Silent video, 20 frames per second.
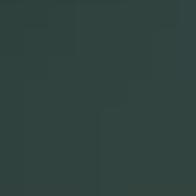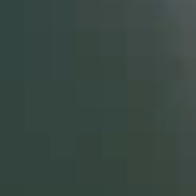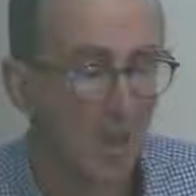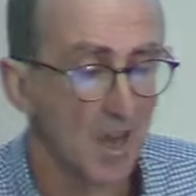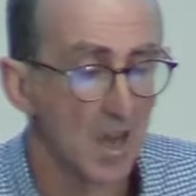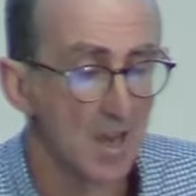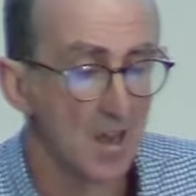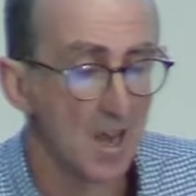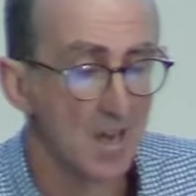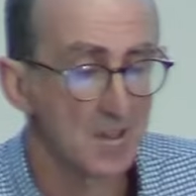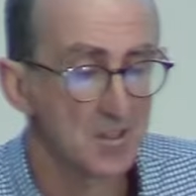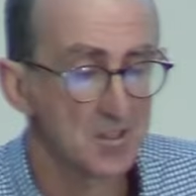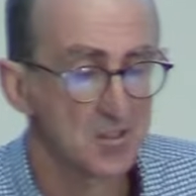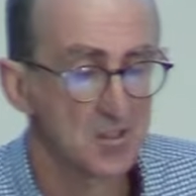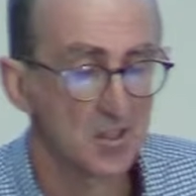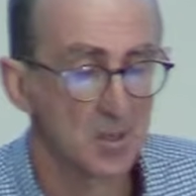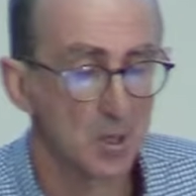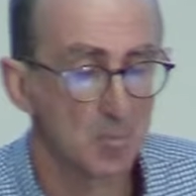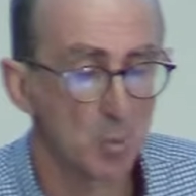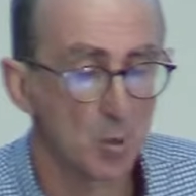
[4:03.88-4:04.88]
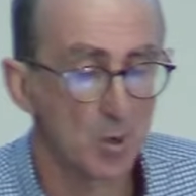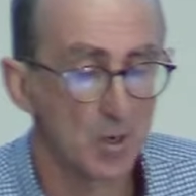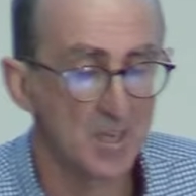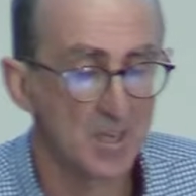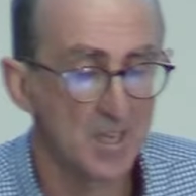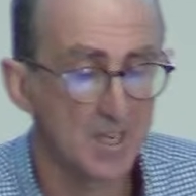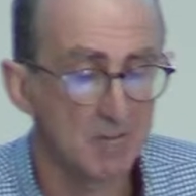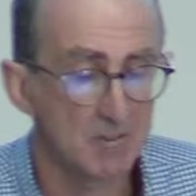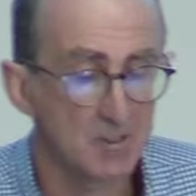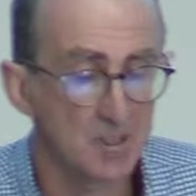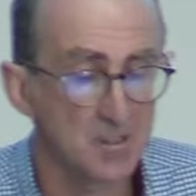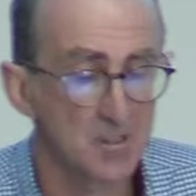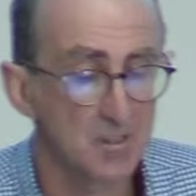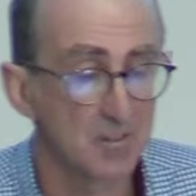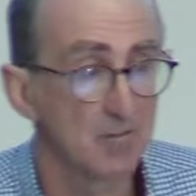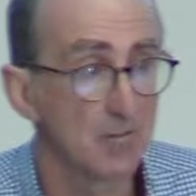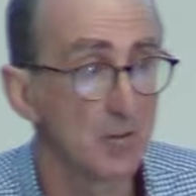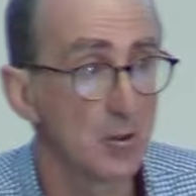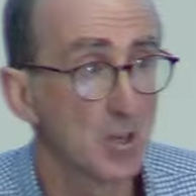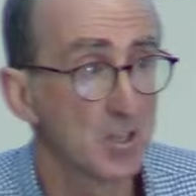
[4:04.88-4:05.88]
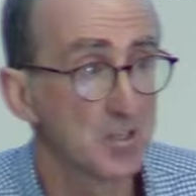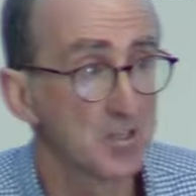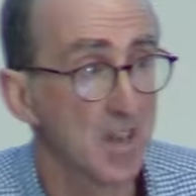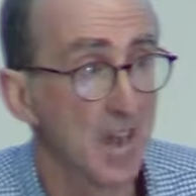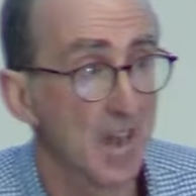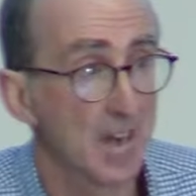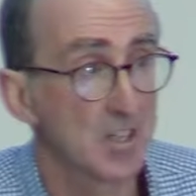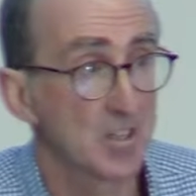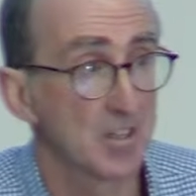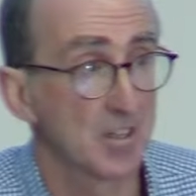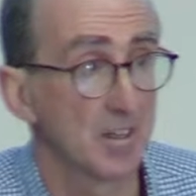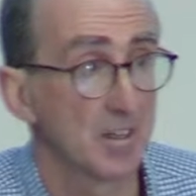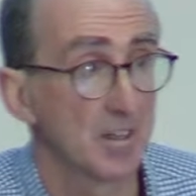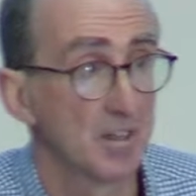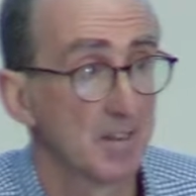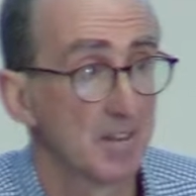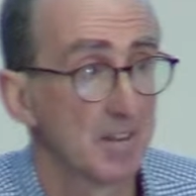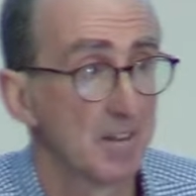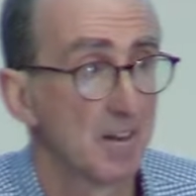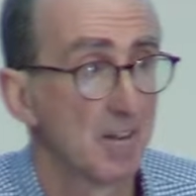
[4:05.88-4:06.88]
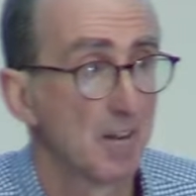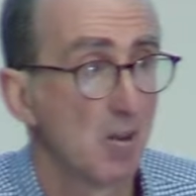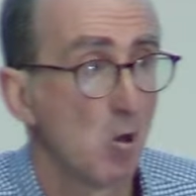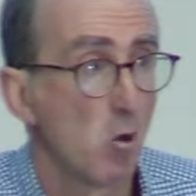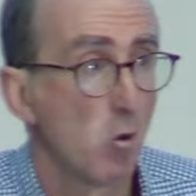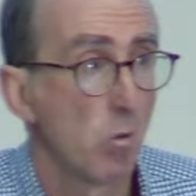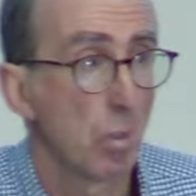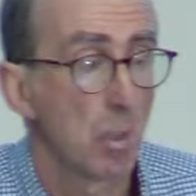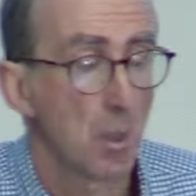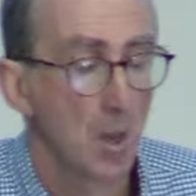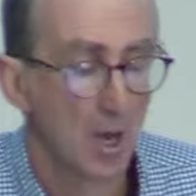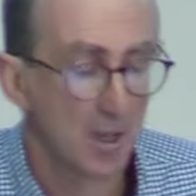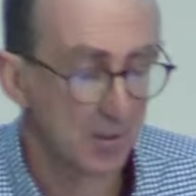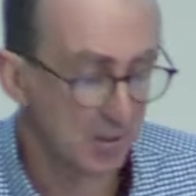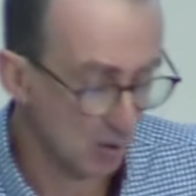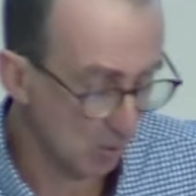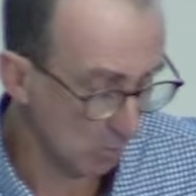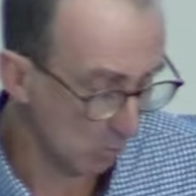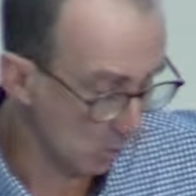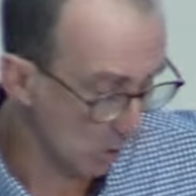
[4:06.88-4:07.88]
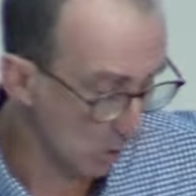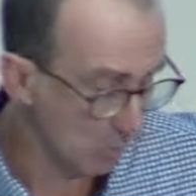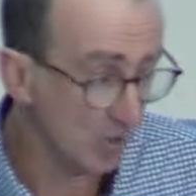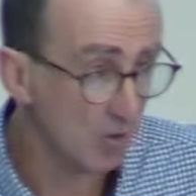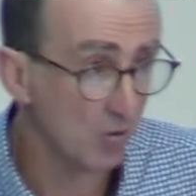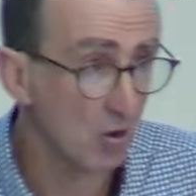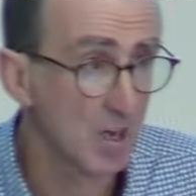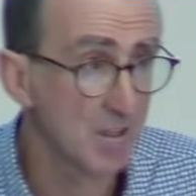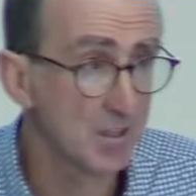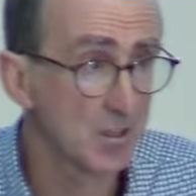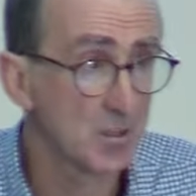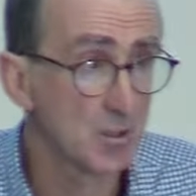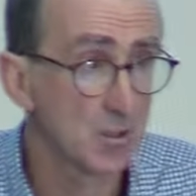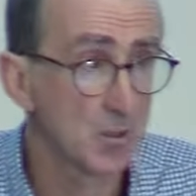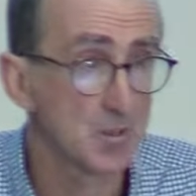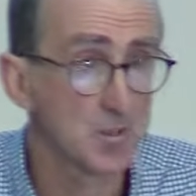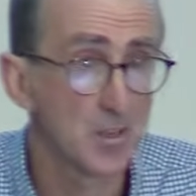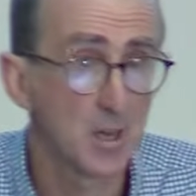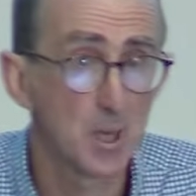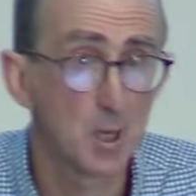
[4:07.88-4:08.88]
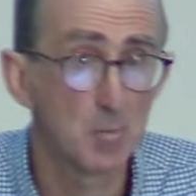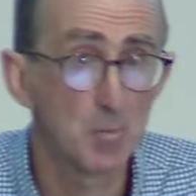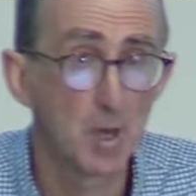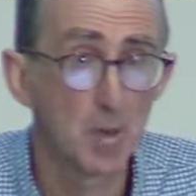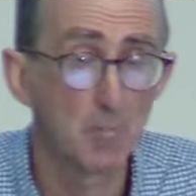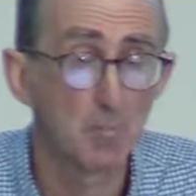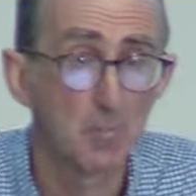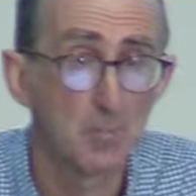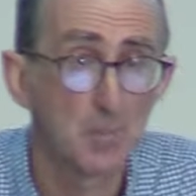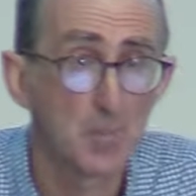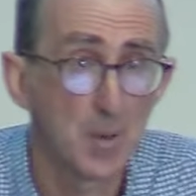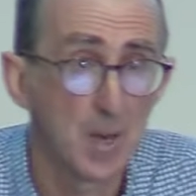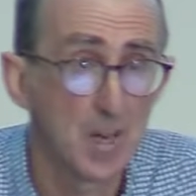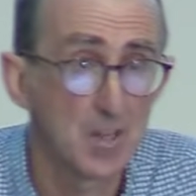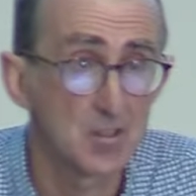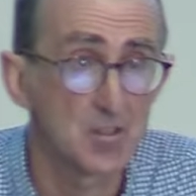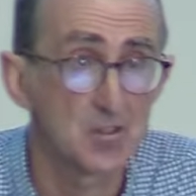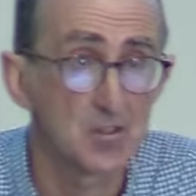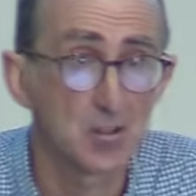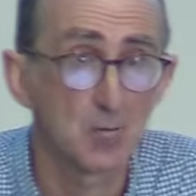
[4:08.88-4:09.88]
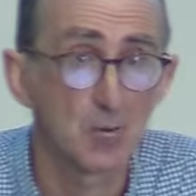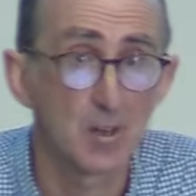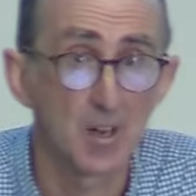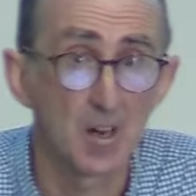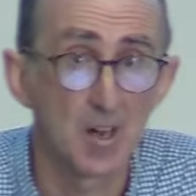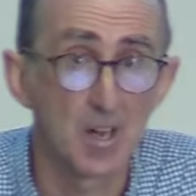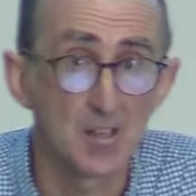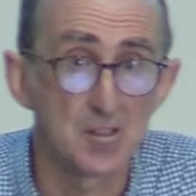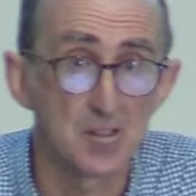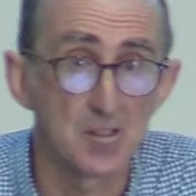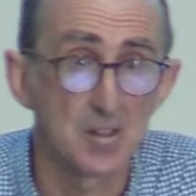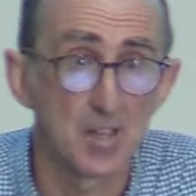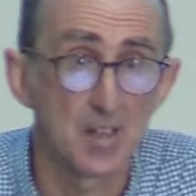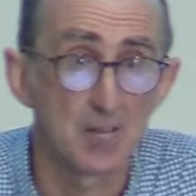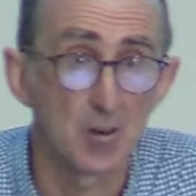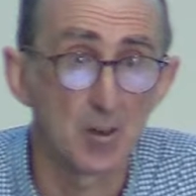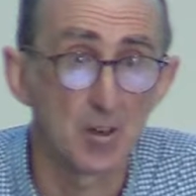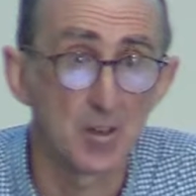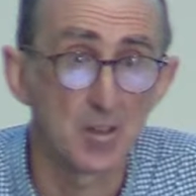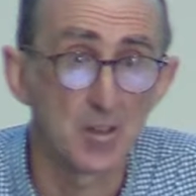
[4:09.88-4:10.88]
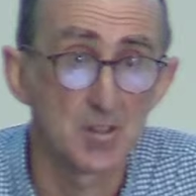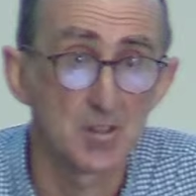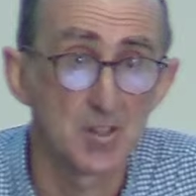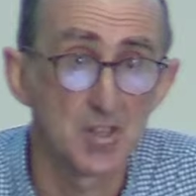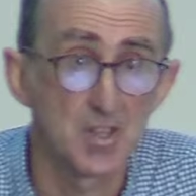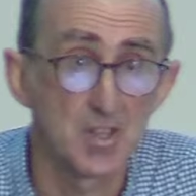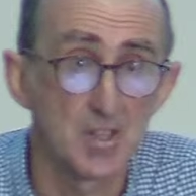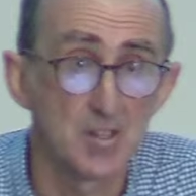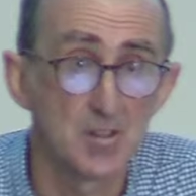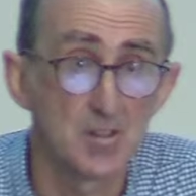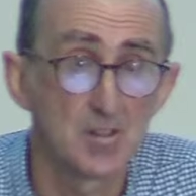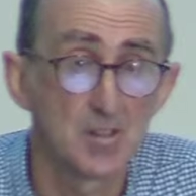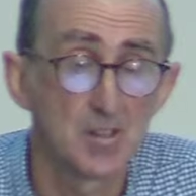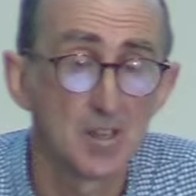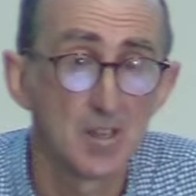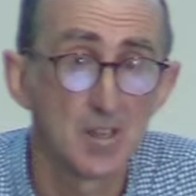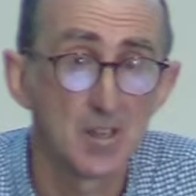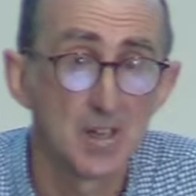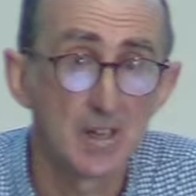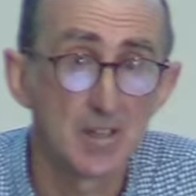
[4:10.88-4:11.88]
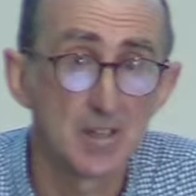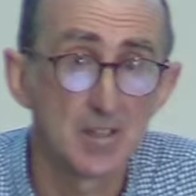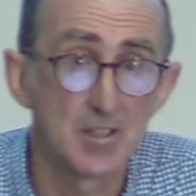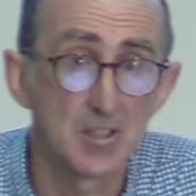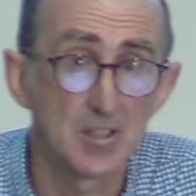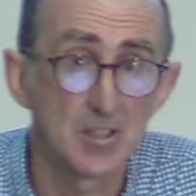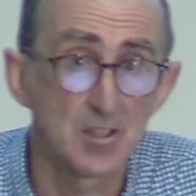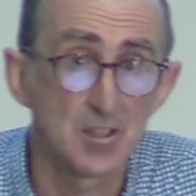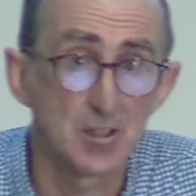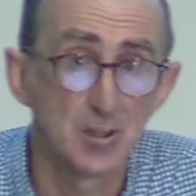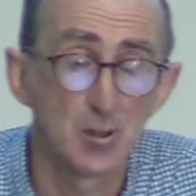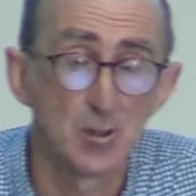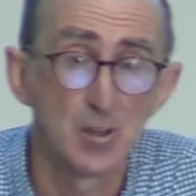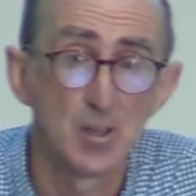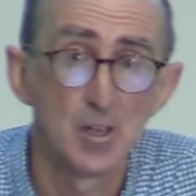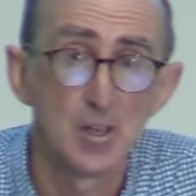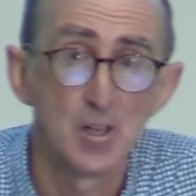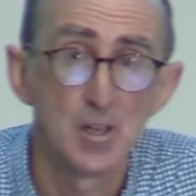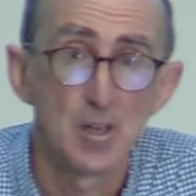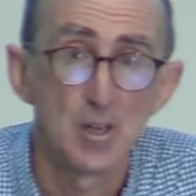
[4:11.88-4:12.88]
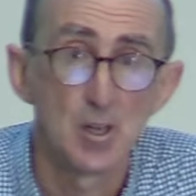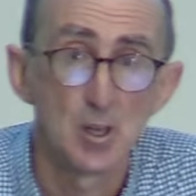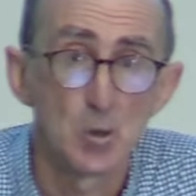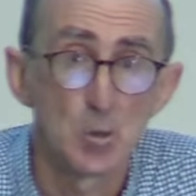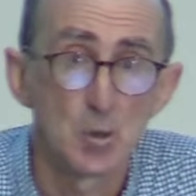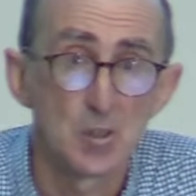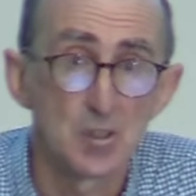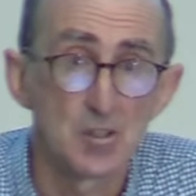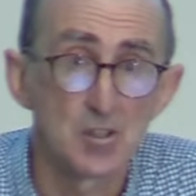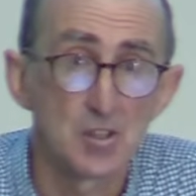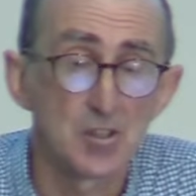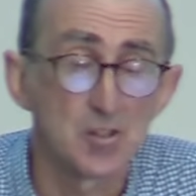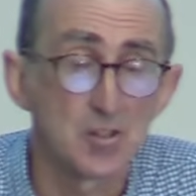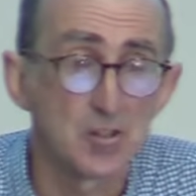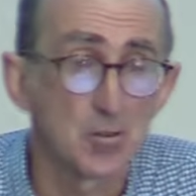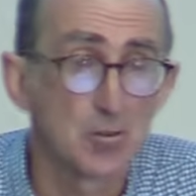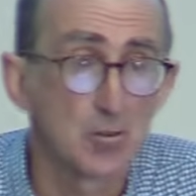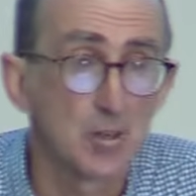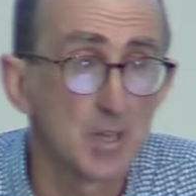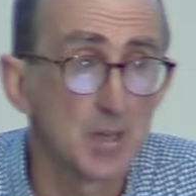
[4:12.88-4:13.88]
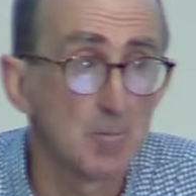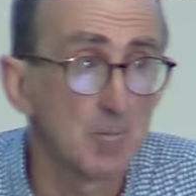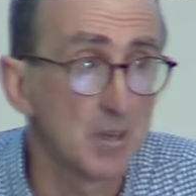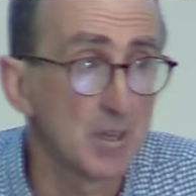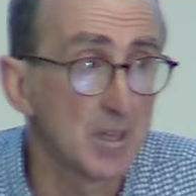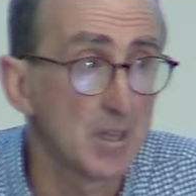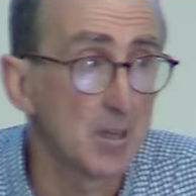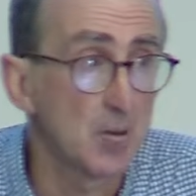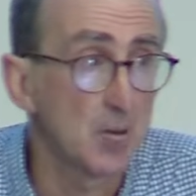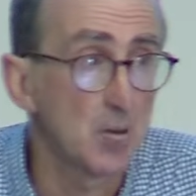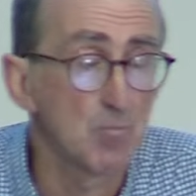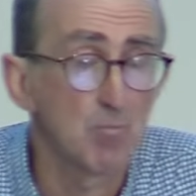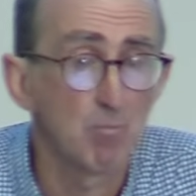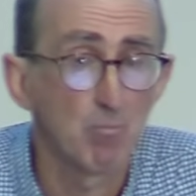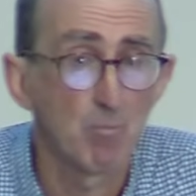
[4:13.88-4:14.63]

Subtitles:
I just think the point here is it's the first action. I think what we're trying to do is help our patients to realize that they've got a disease, a condition, which is extremely